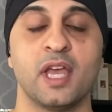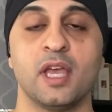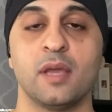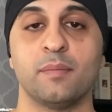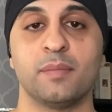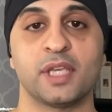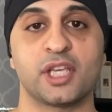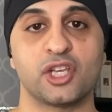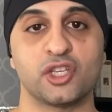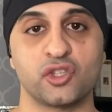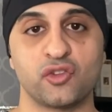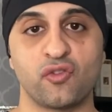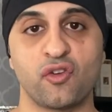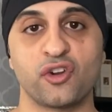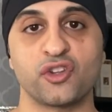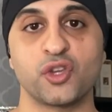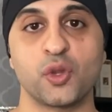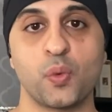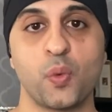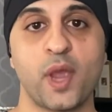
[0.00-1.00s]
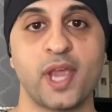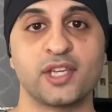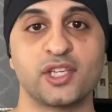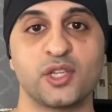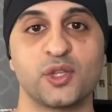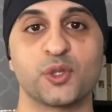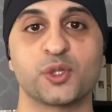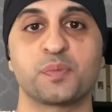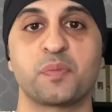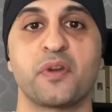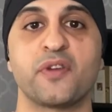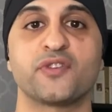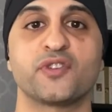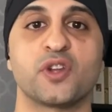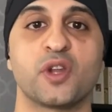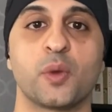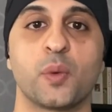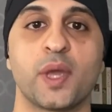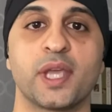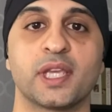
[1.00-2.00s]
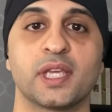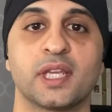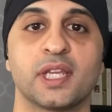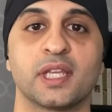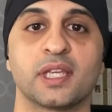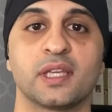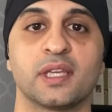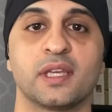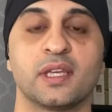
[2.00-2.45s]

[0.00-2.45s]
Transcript: because you're on your way to your spiritual awakening.